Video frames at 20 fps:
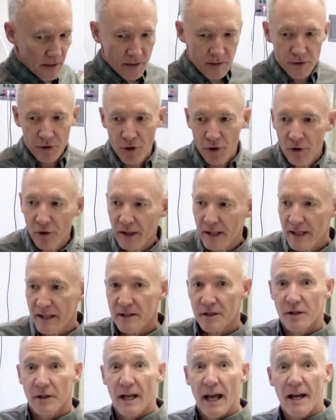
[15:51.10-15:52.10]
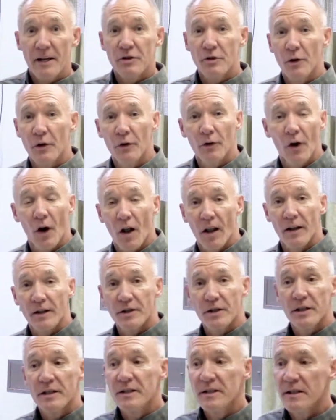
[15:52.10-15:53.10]
generally it's
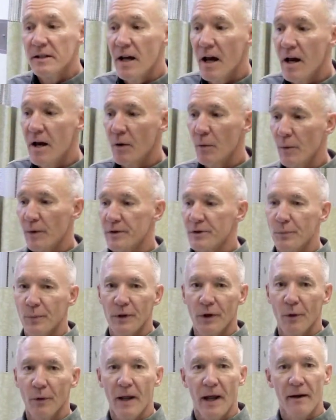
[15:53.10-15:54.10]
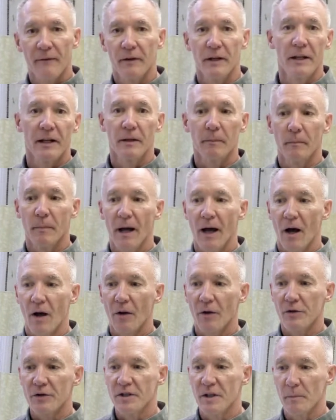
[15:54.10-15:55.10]
gastroenterologists, which we don't have any in
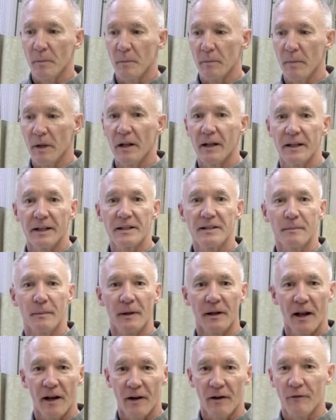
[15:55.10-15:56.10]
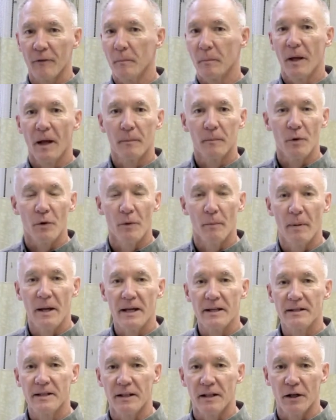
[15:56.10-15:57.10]
PAL. There's some in Billings, but none of them come to the
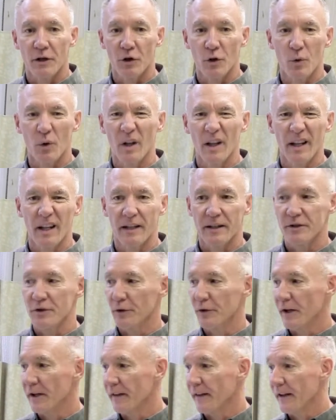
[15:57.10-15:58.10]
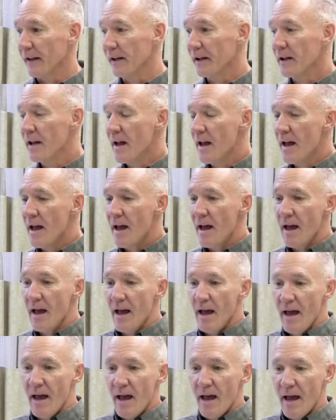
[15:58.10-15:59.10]
basin and do clinics or anything.
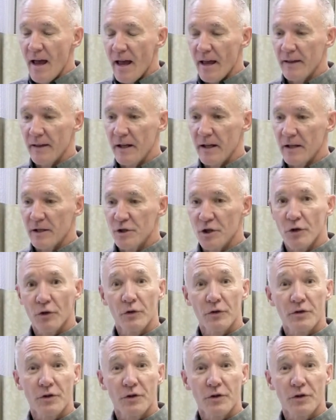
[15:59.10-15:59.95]
And then general